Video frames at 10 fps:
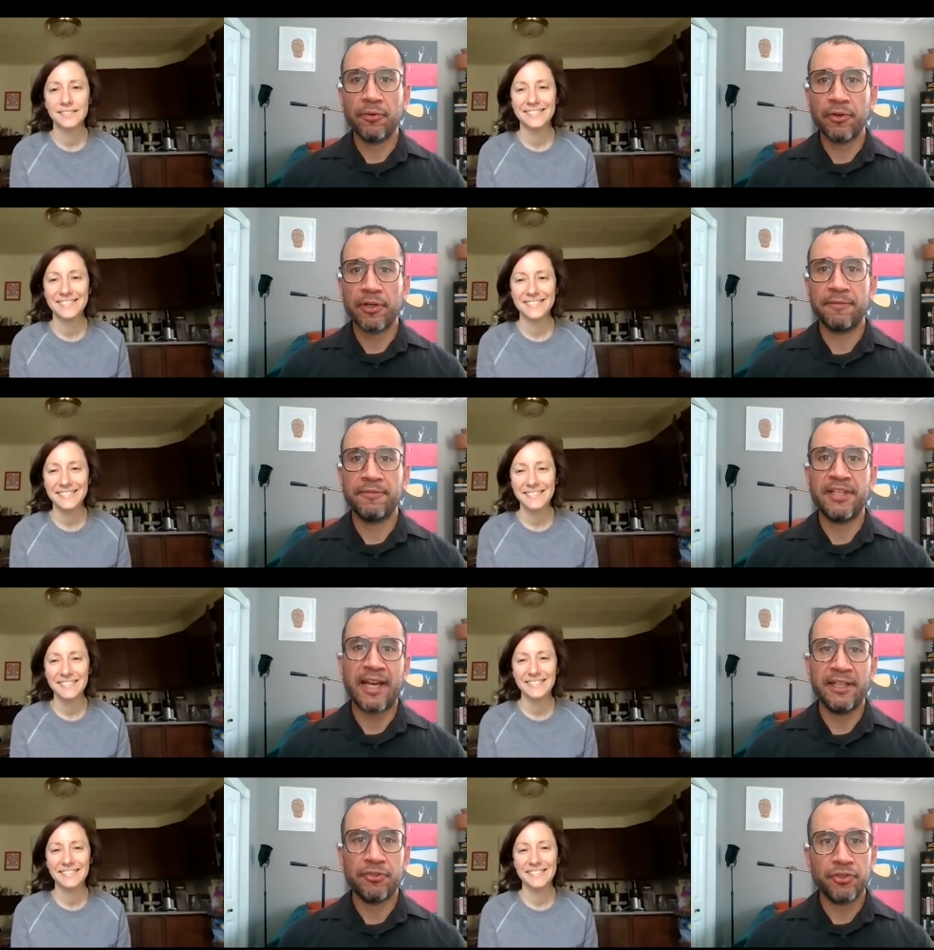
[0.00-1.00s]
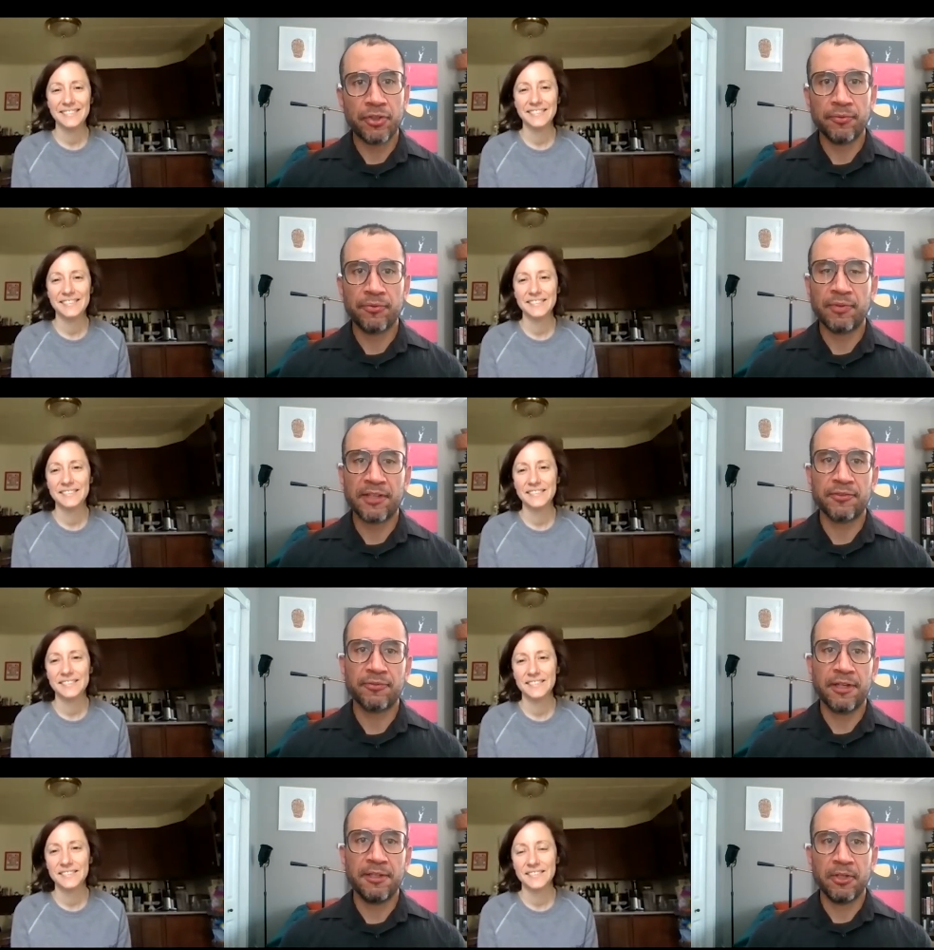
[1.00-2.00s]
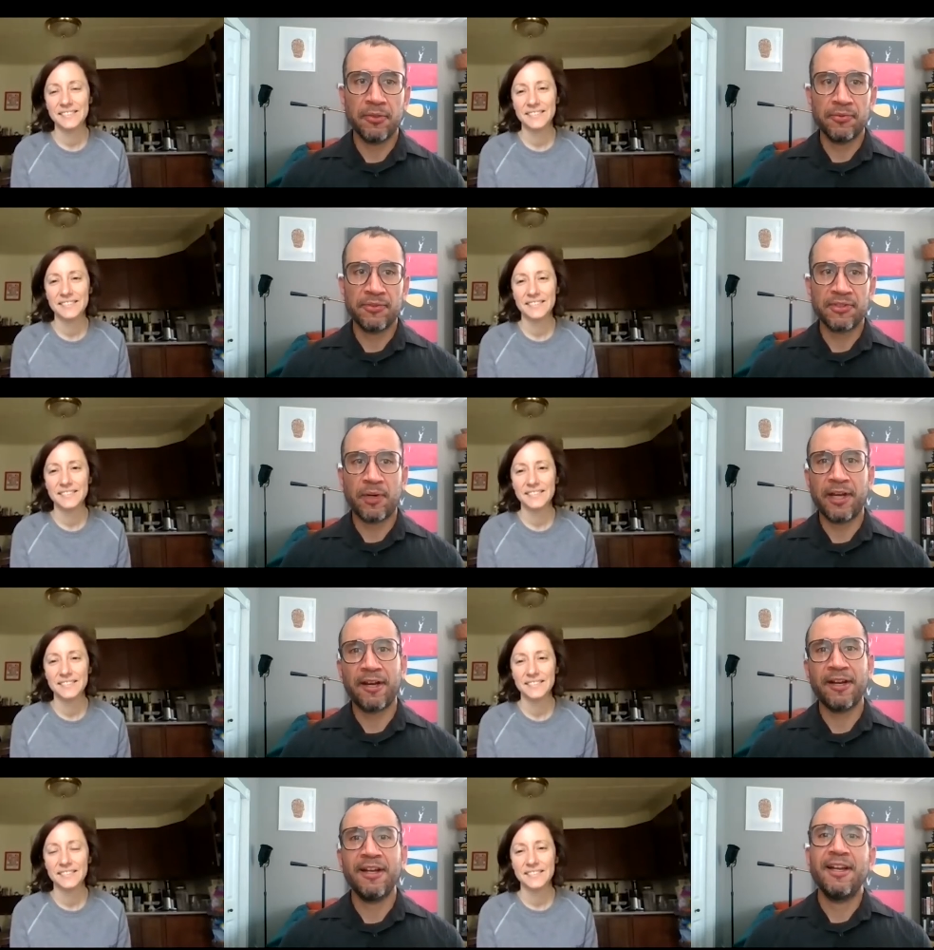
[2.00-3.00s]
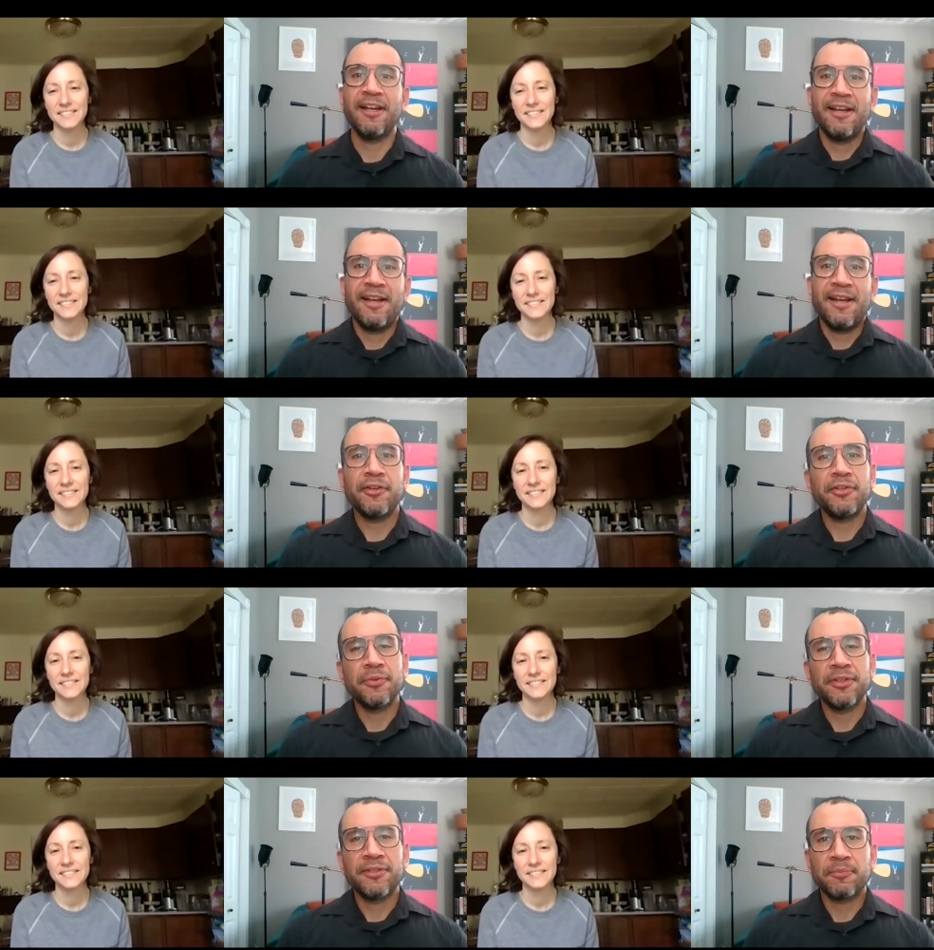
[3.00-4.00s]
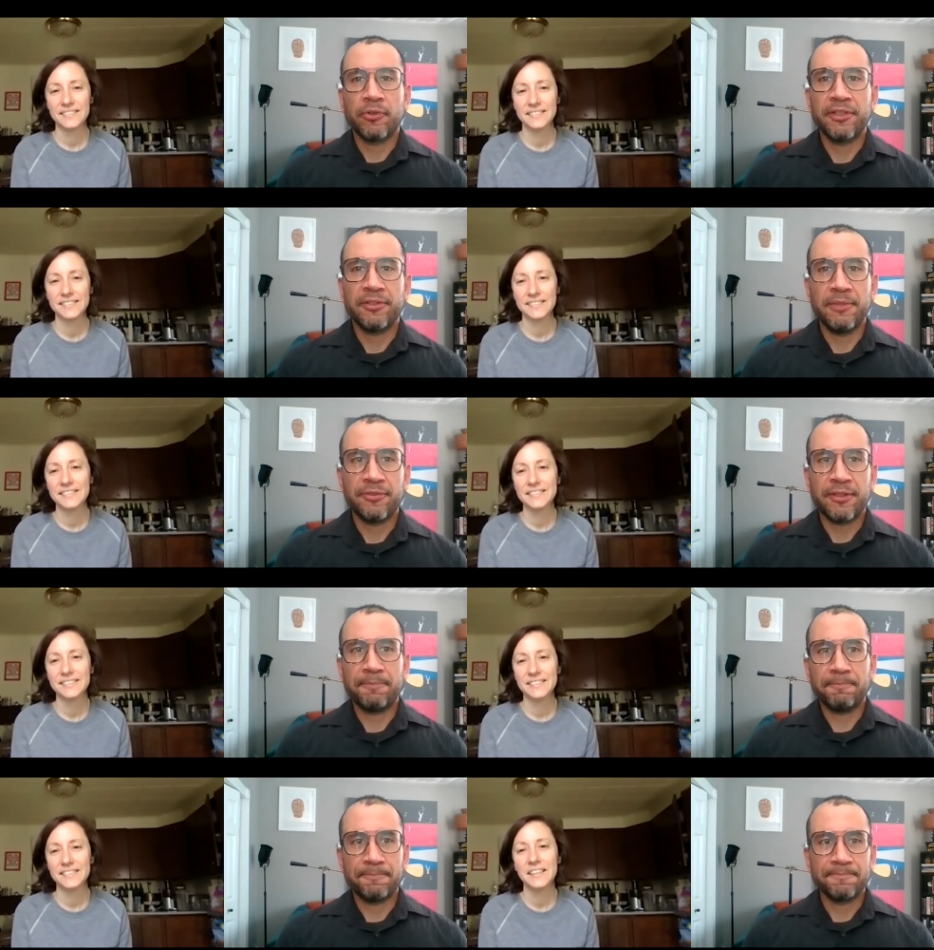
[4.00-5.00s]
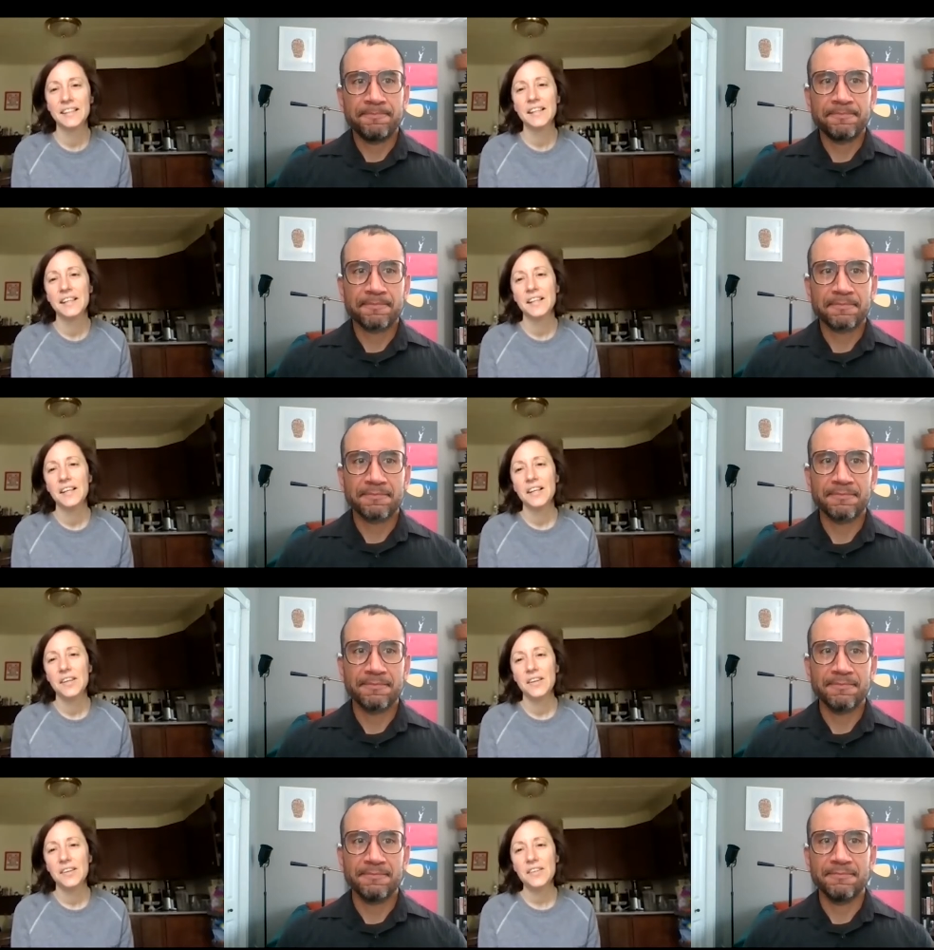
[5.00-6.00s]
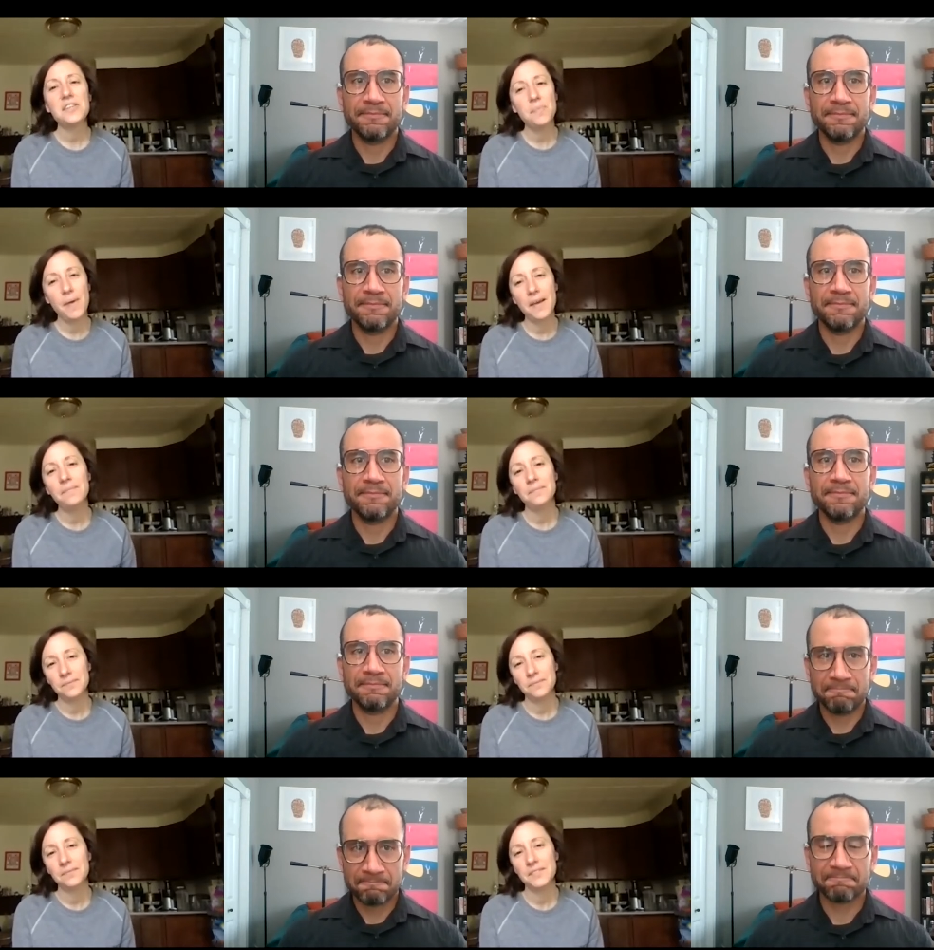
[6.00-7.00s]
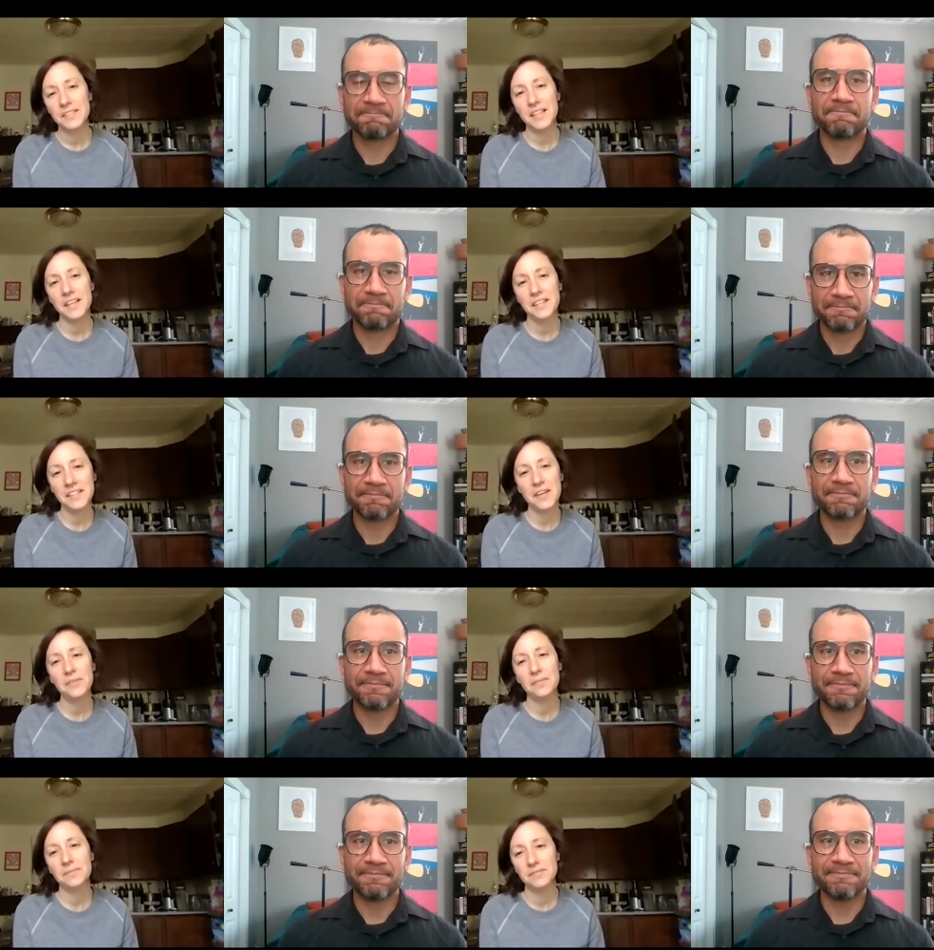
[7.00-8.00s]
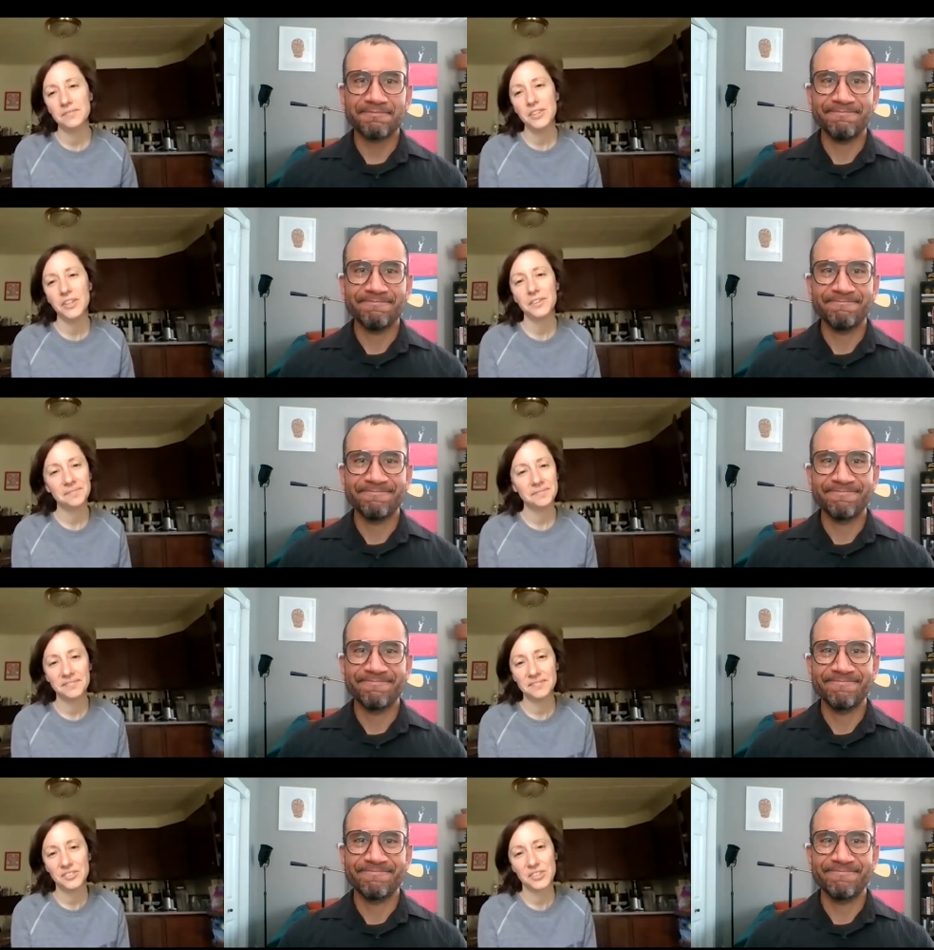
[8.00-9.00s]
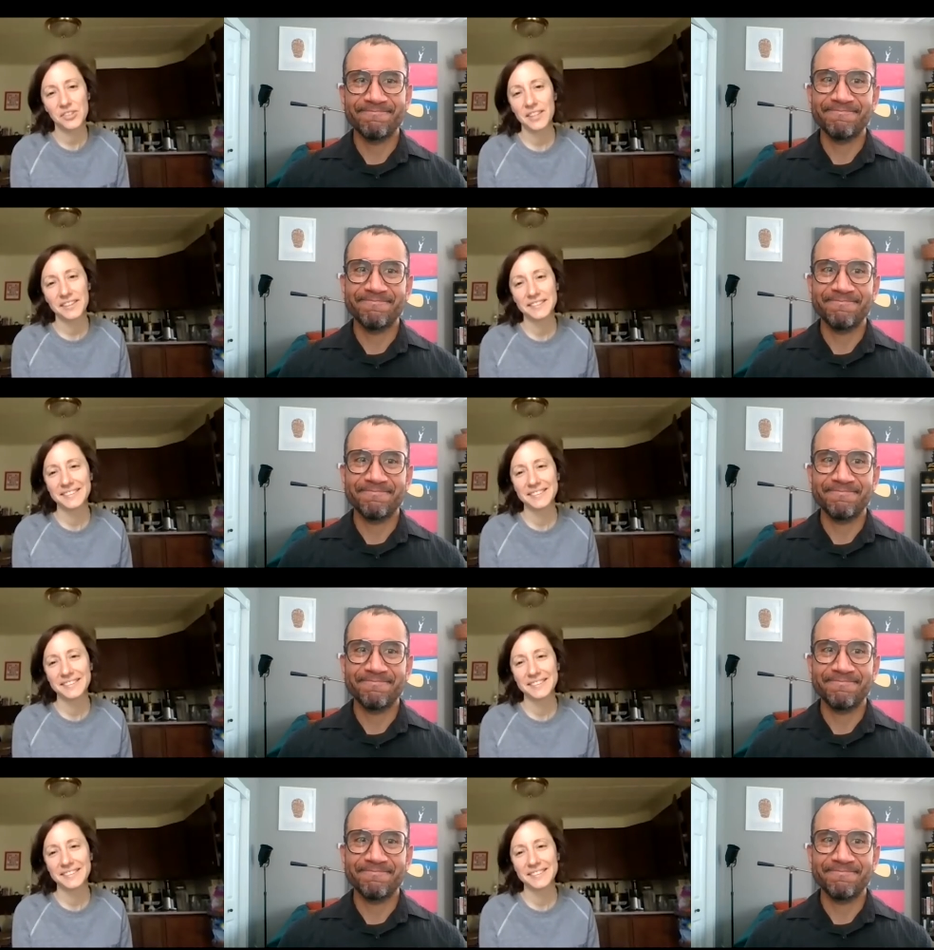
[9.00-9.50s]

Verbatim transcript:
Speaker 1: owner of Daddy Jones Restaurant in Magoun Square. How are you doing this morning, Dimitra?
Speaker 2: Not too bad. Sun is out, you know, trying